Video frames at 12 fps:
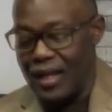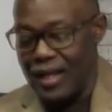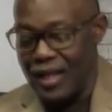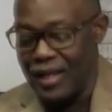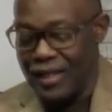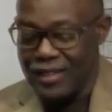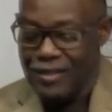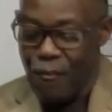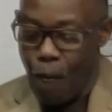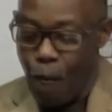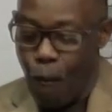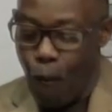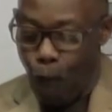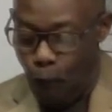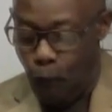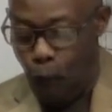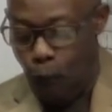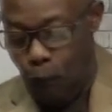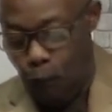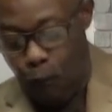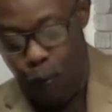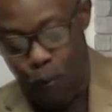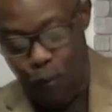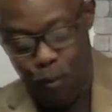
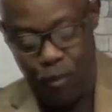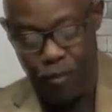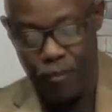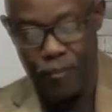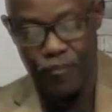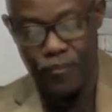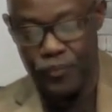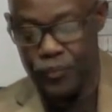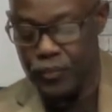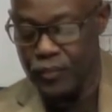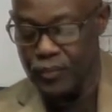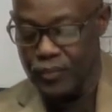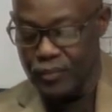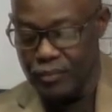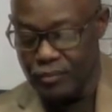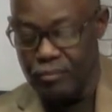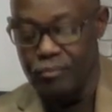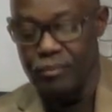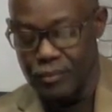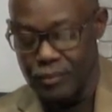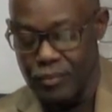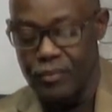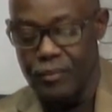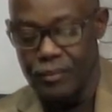
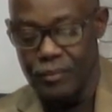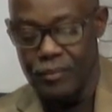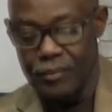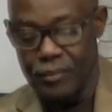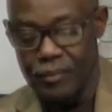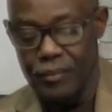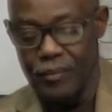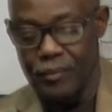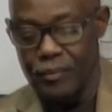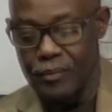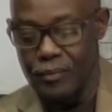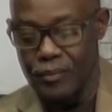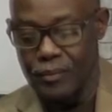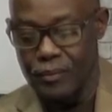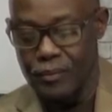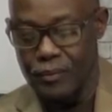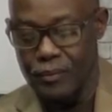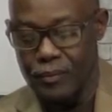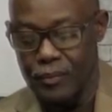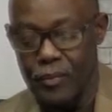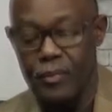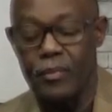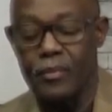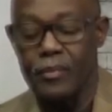
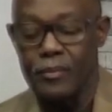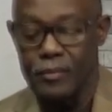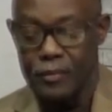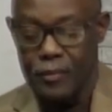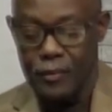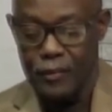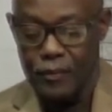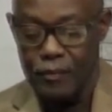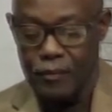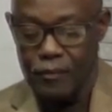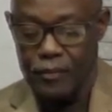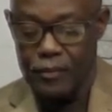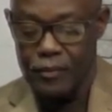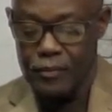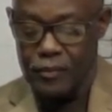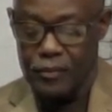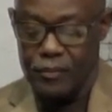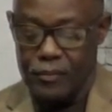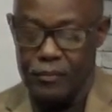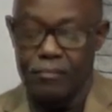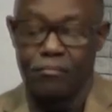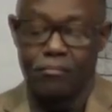The person shown says nothing.